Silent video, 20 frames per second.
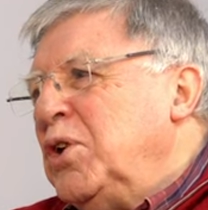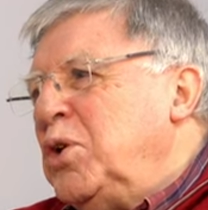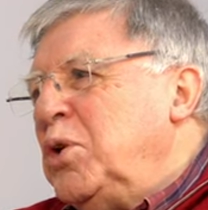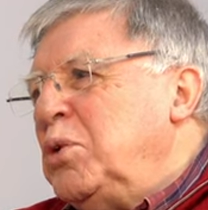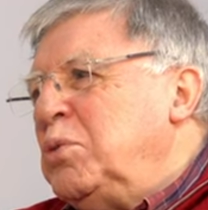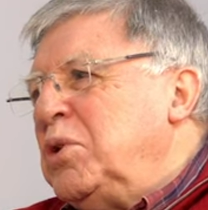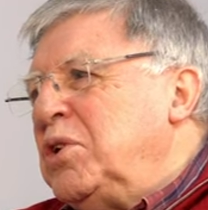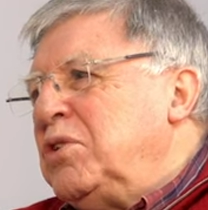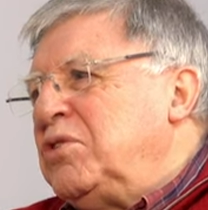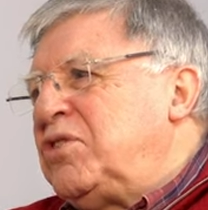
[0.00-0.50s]

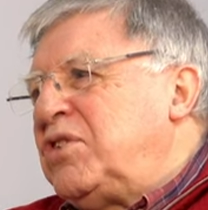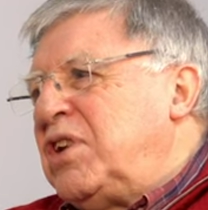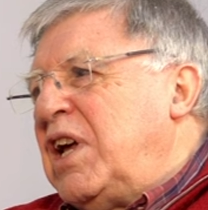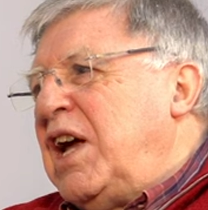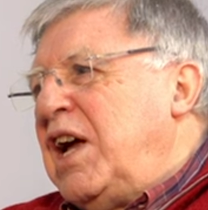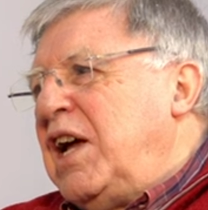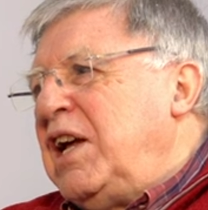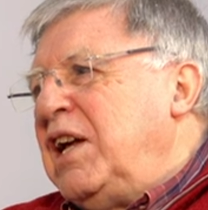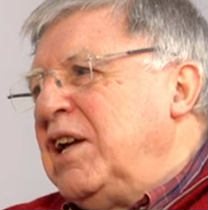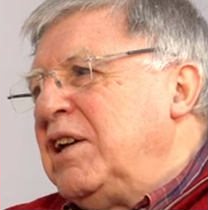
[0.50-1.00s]
who would
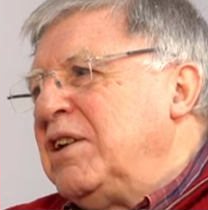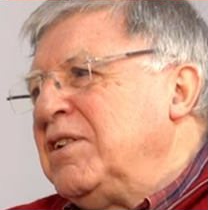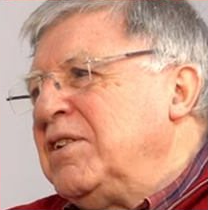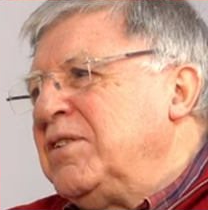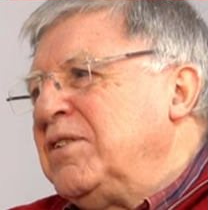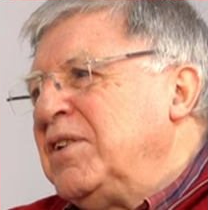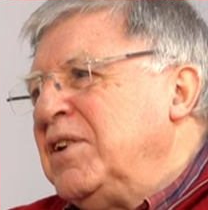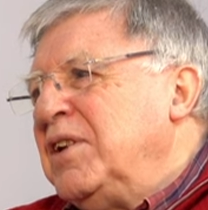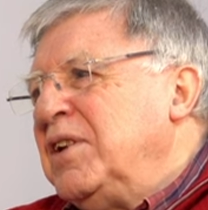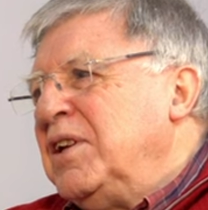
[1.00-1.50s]
say,
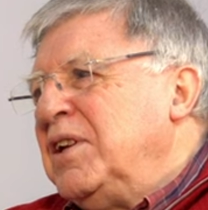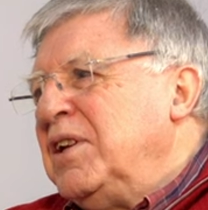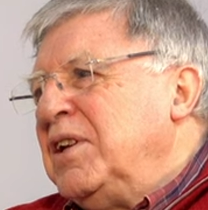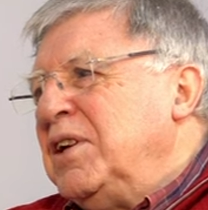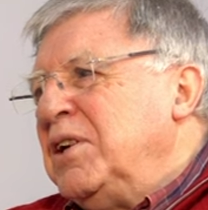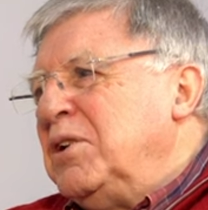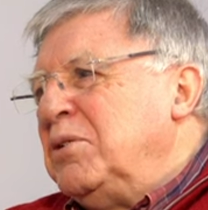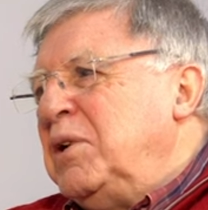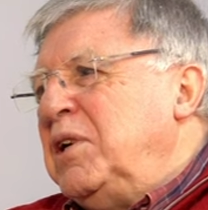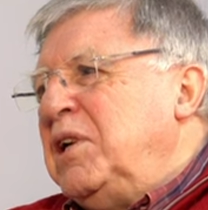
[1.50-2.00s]

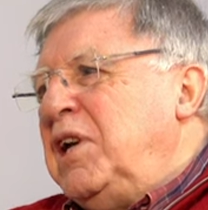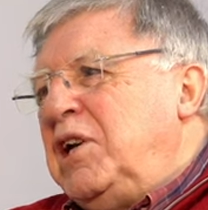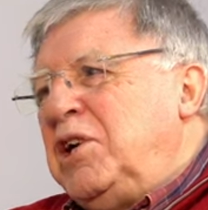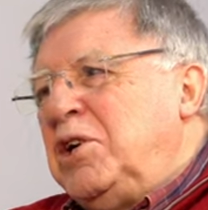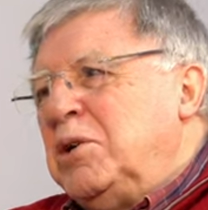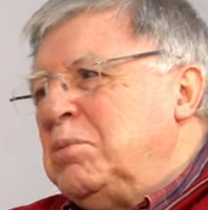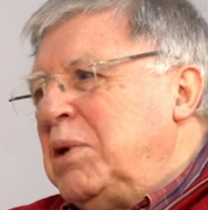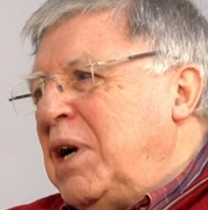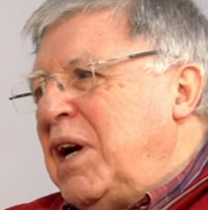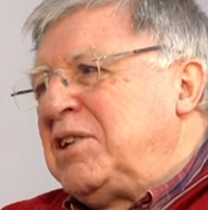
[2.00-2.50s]
we need
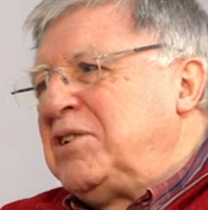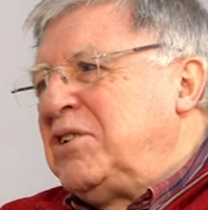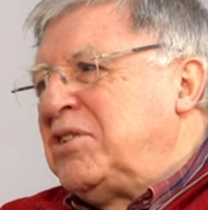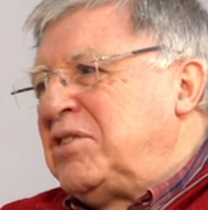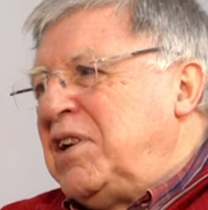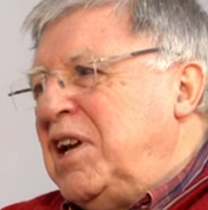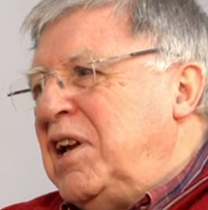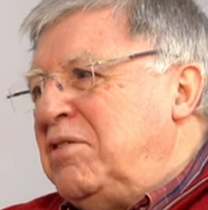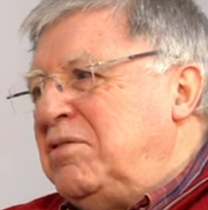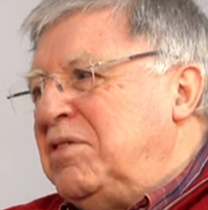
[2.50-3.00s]
to go back to
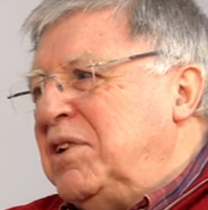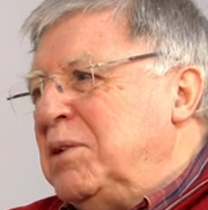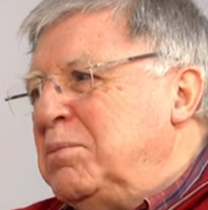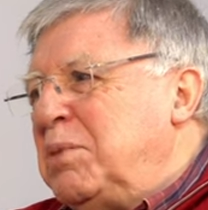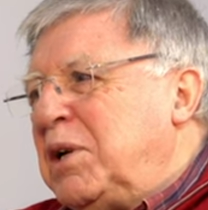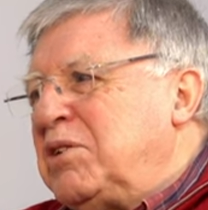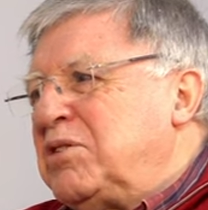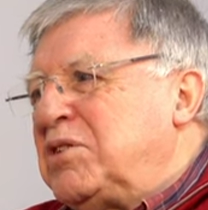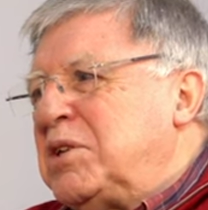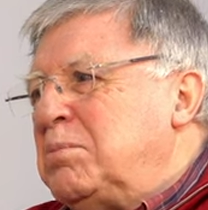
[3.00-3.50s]
slavery
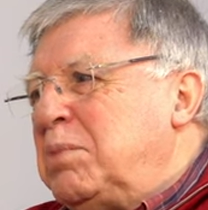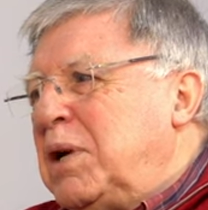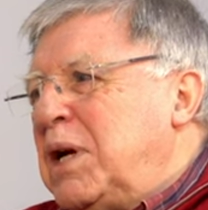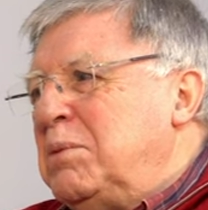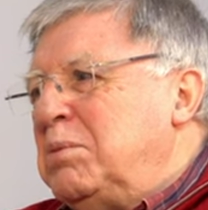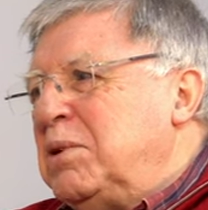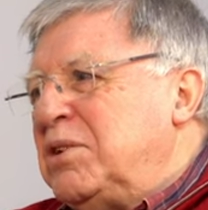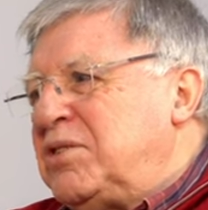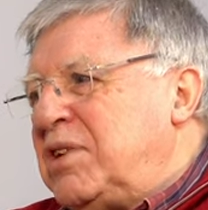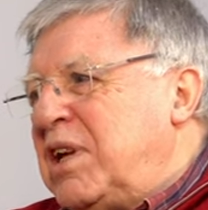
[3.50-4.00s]
because the
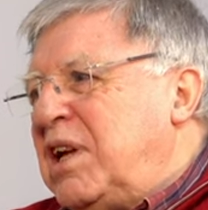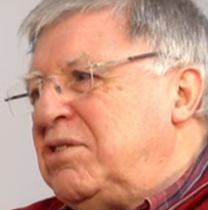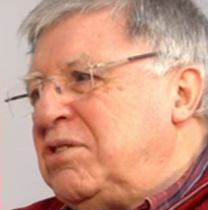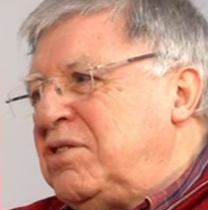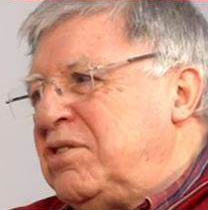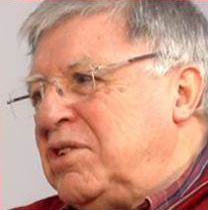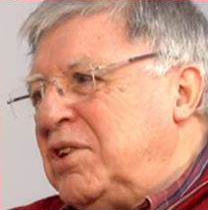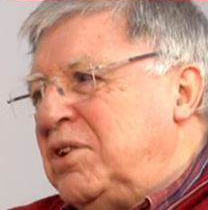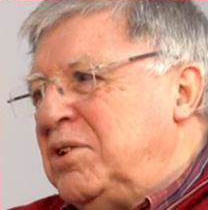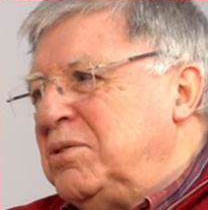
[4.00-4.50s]
Bible
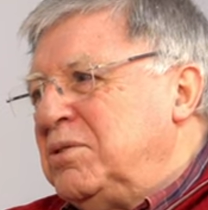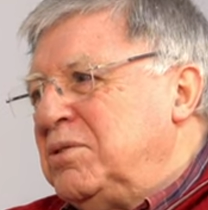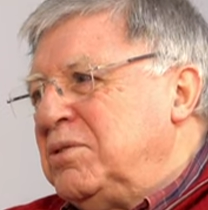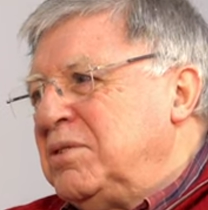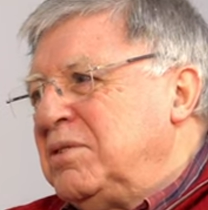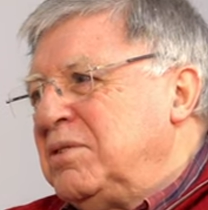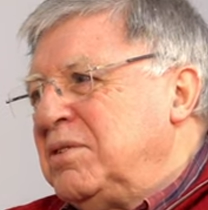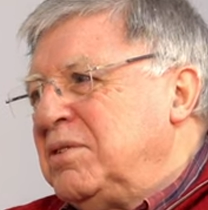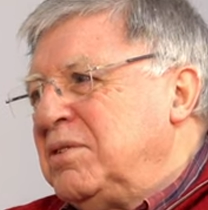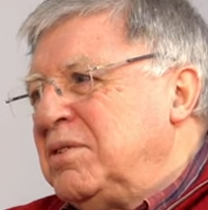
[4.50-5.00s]
says so. Mm
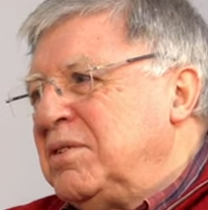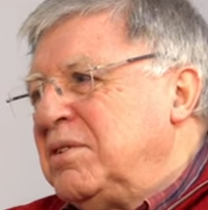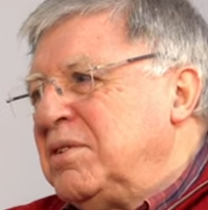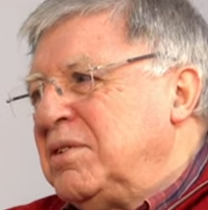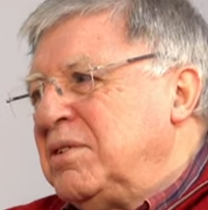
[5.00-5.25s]
-hmm.